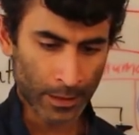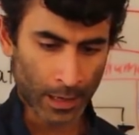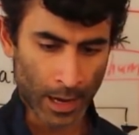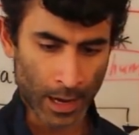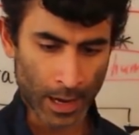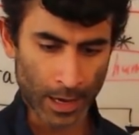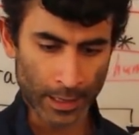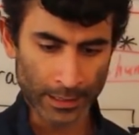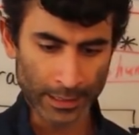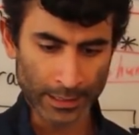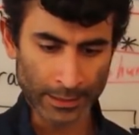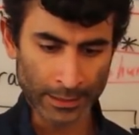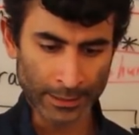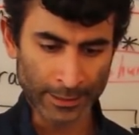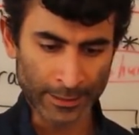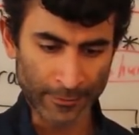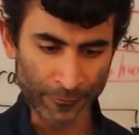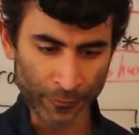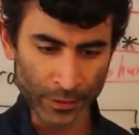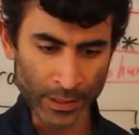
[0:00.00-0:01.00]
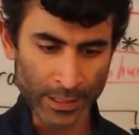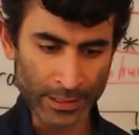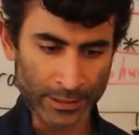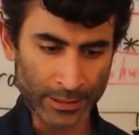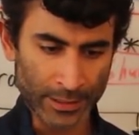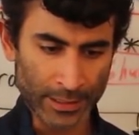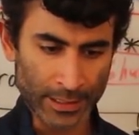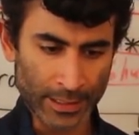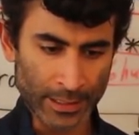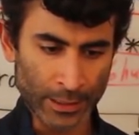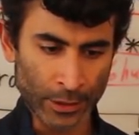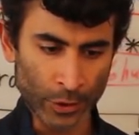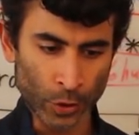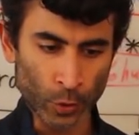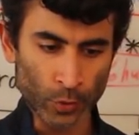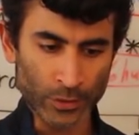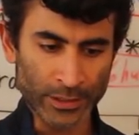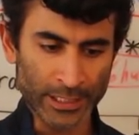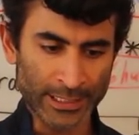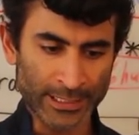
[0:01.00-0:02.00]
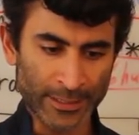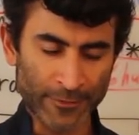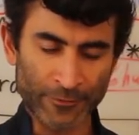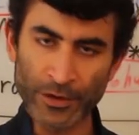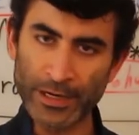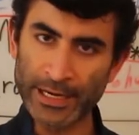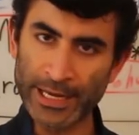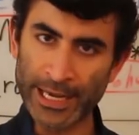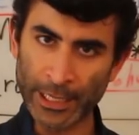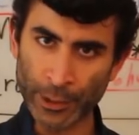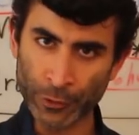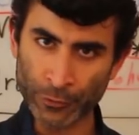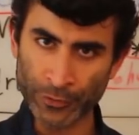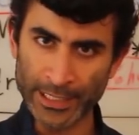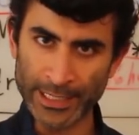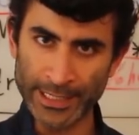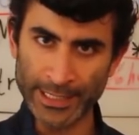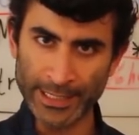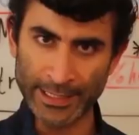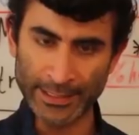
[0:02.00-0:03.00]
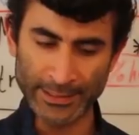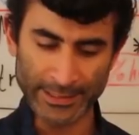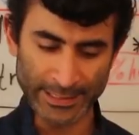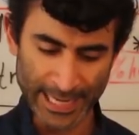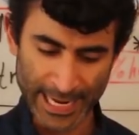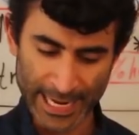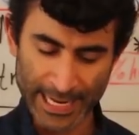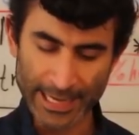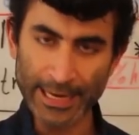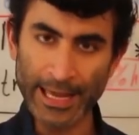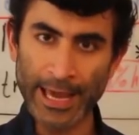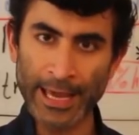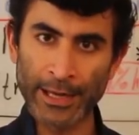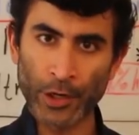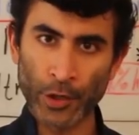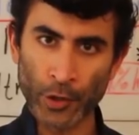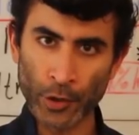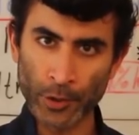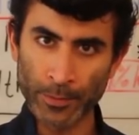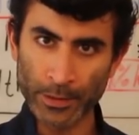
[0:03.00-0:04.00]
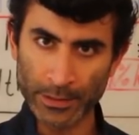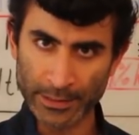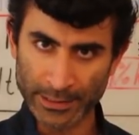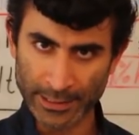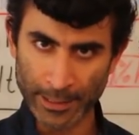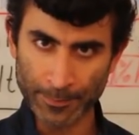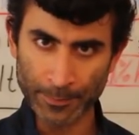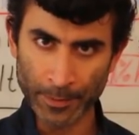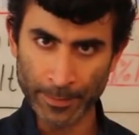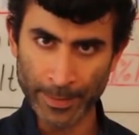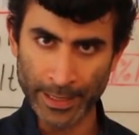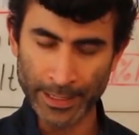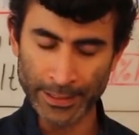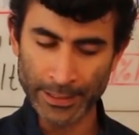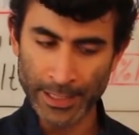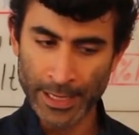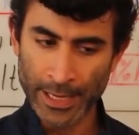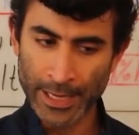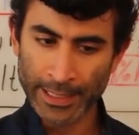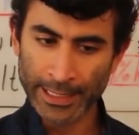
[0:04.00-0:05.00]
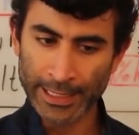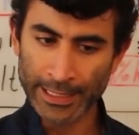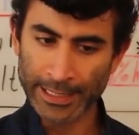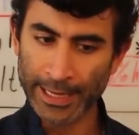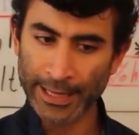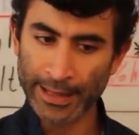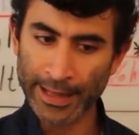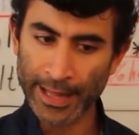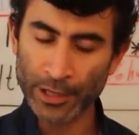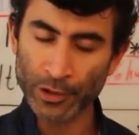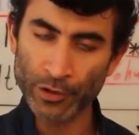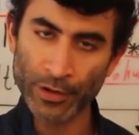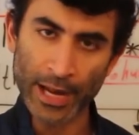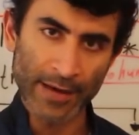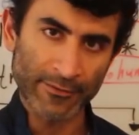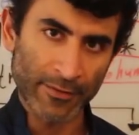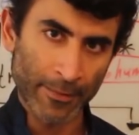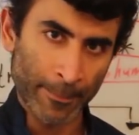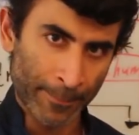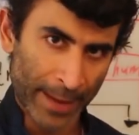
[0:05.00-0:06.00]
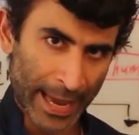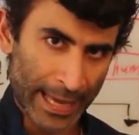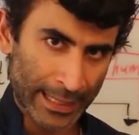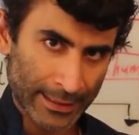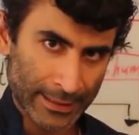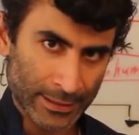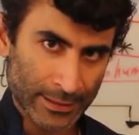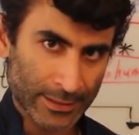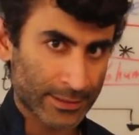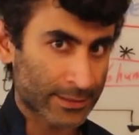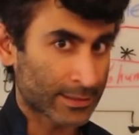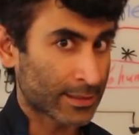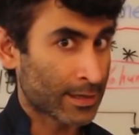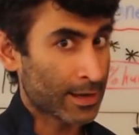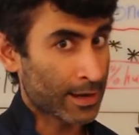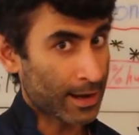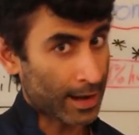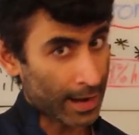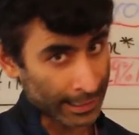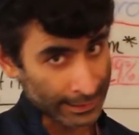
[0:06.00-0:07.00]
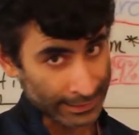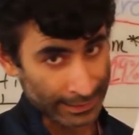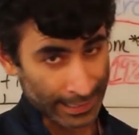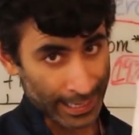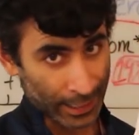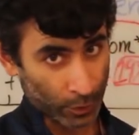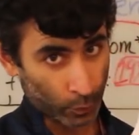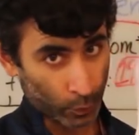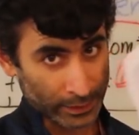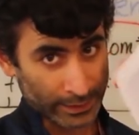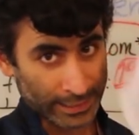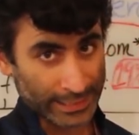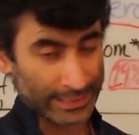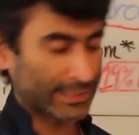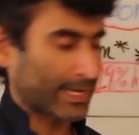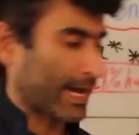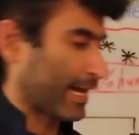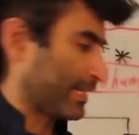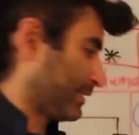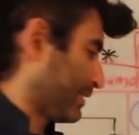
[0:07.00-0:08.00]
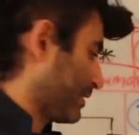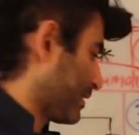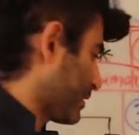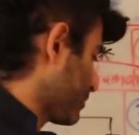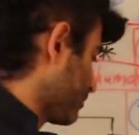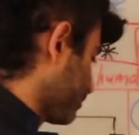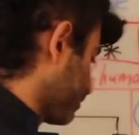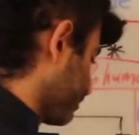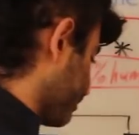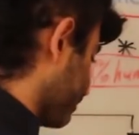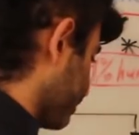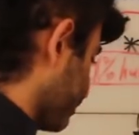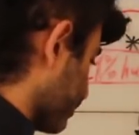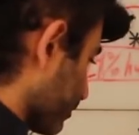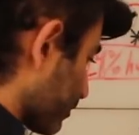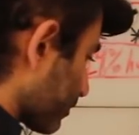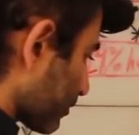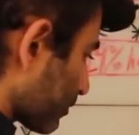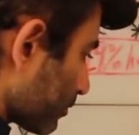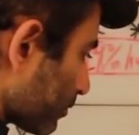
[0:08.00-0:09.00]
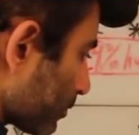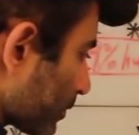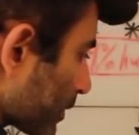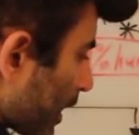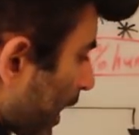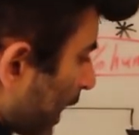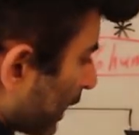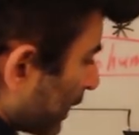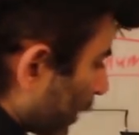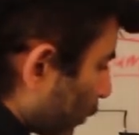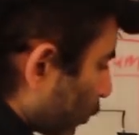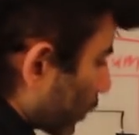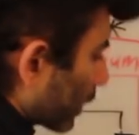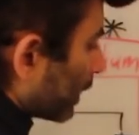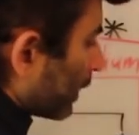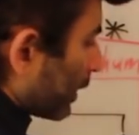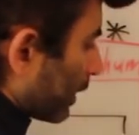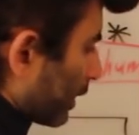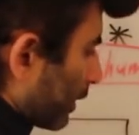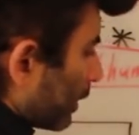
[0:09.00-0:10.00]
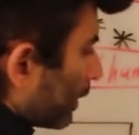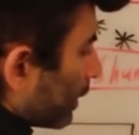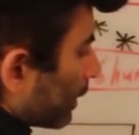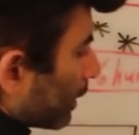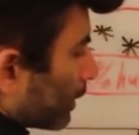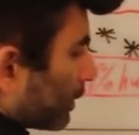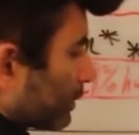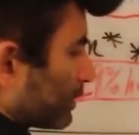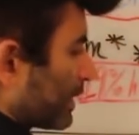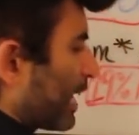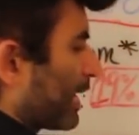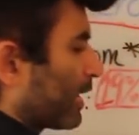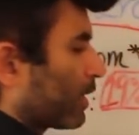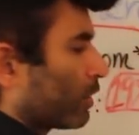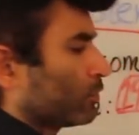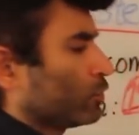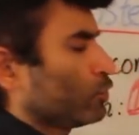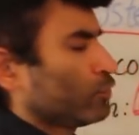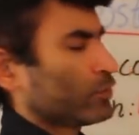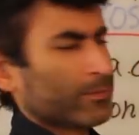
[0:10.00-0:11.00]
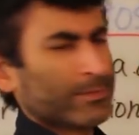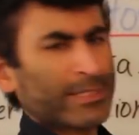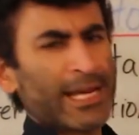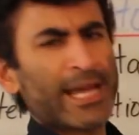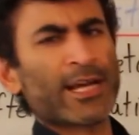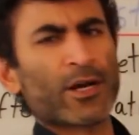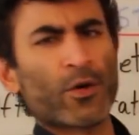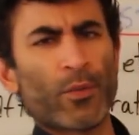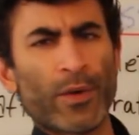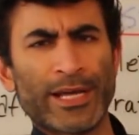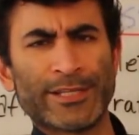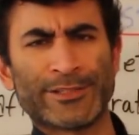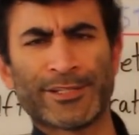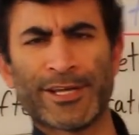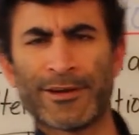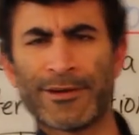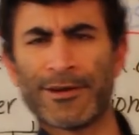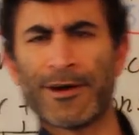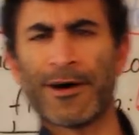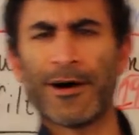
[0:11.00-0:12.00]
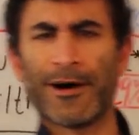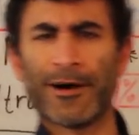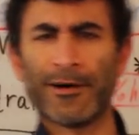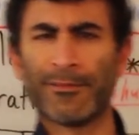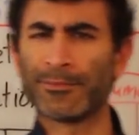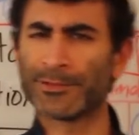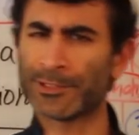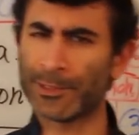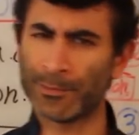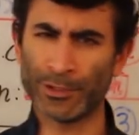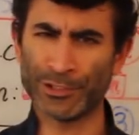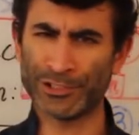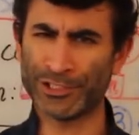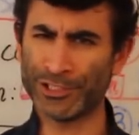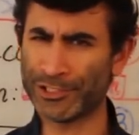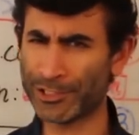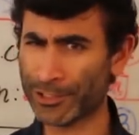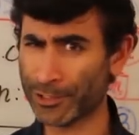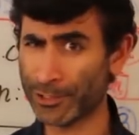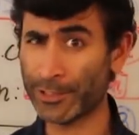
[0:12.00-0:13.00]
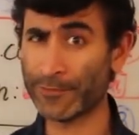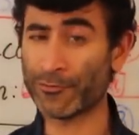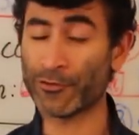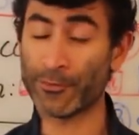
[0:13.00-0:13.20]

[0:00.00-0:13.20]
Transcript: uh, different using different ingredients in an herbal supplement can allow you to have a balance, unlike what these guys did. And then we're gonna take, do some takeaways and uh, some logistical